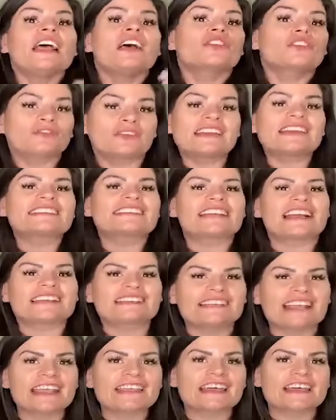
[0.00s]
the reason I
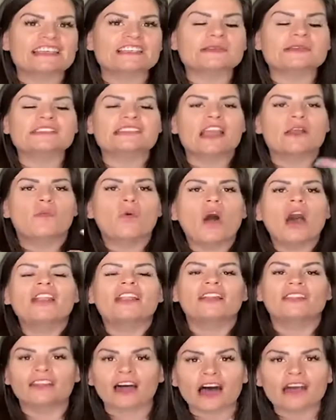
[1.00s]
say that is because I want
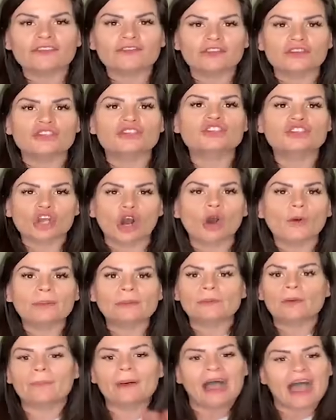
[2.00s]
a lot of you to show
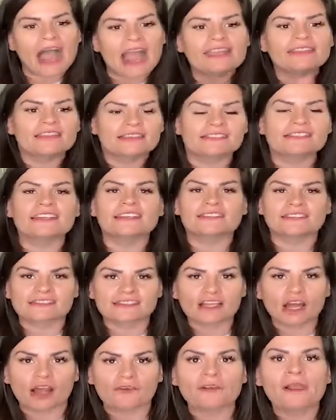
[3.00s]
people behind the scenes
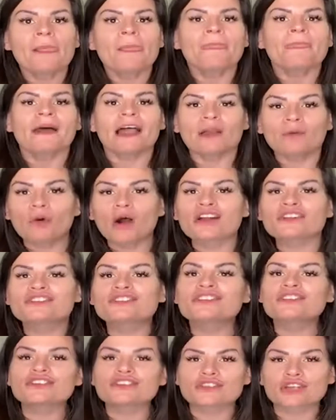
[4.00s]
stuff. I want
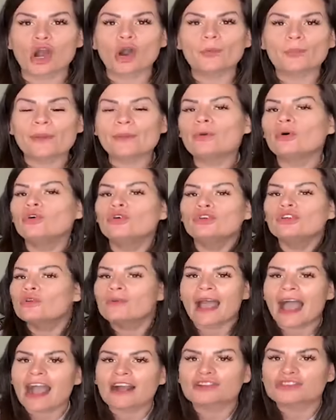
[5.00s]
you to show people who you
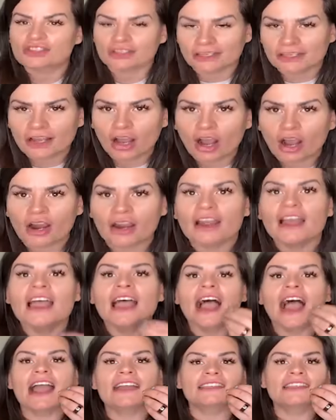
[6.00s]
actually are.
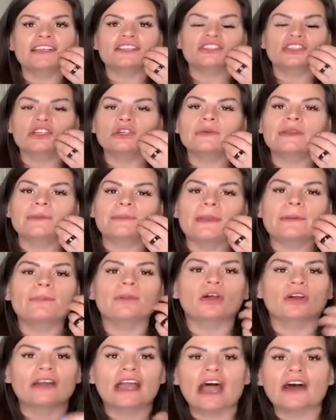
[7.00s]
I think too many people
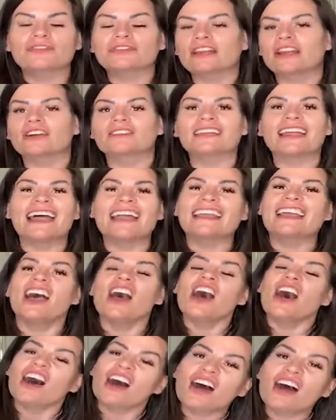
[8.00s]
are out there like,
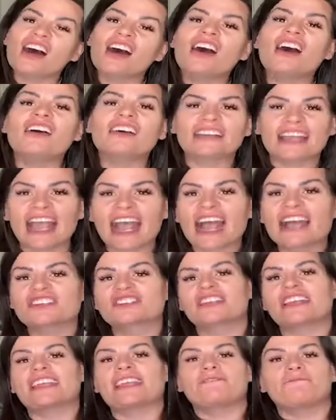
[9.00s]
oh
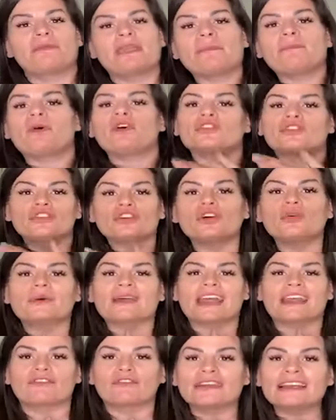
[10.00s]
gosh, like if people knew what
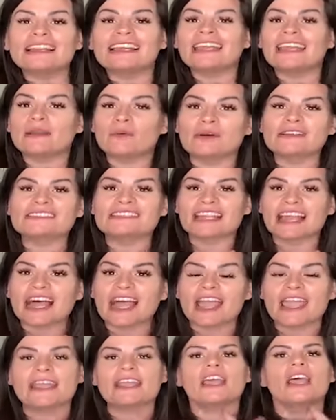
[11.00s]
I really was
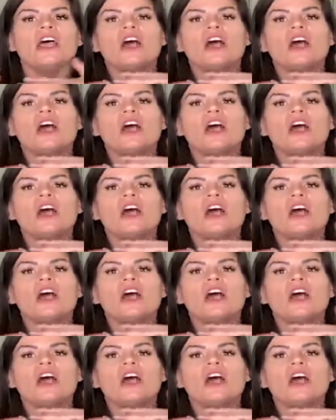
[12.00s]
like,